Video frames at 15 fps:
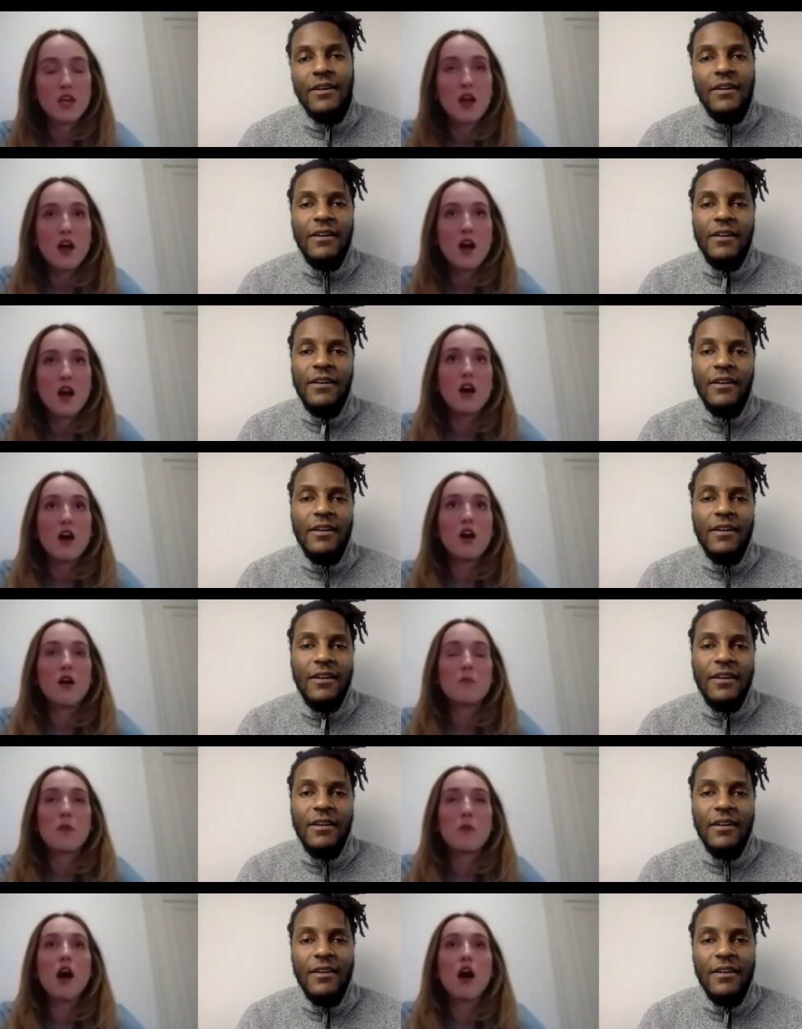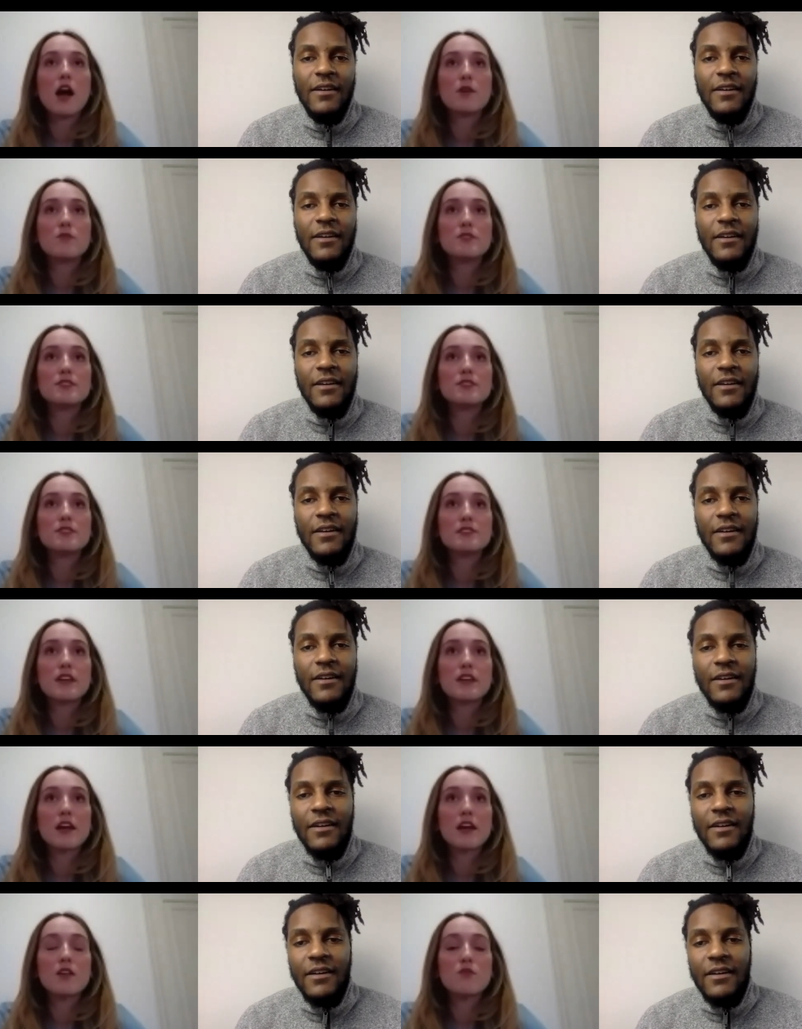Speaker 1: Um, I would say
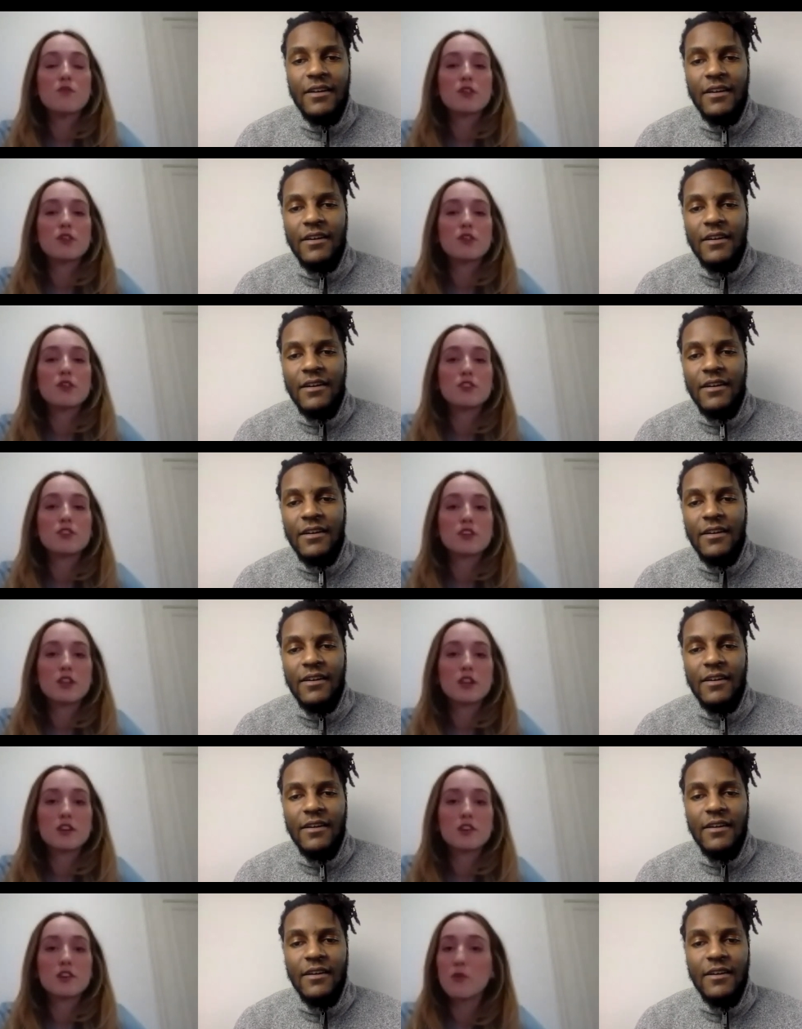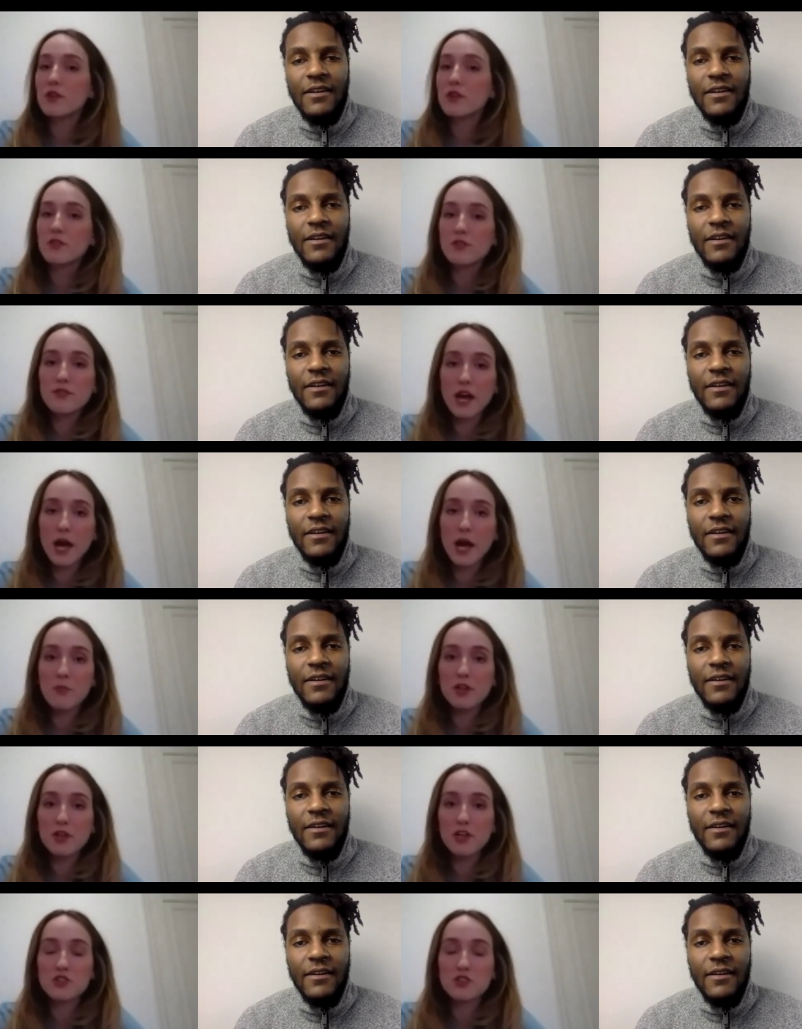when you're going through the
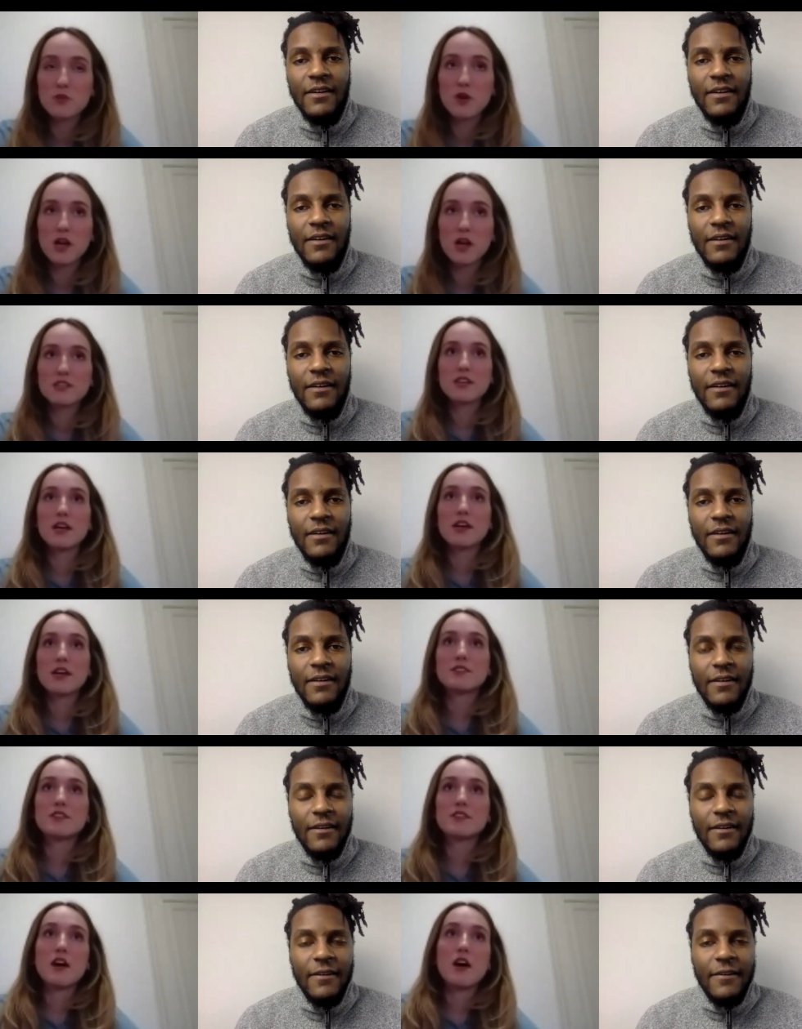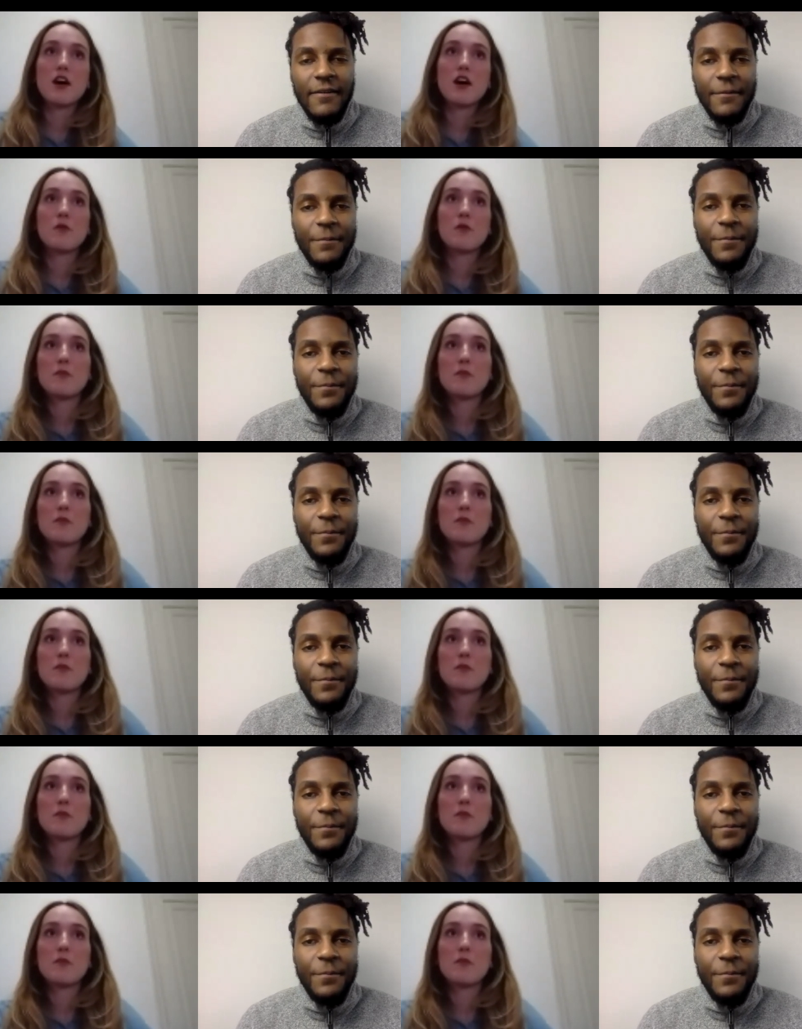application process, um,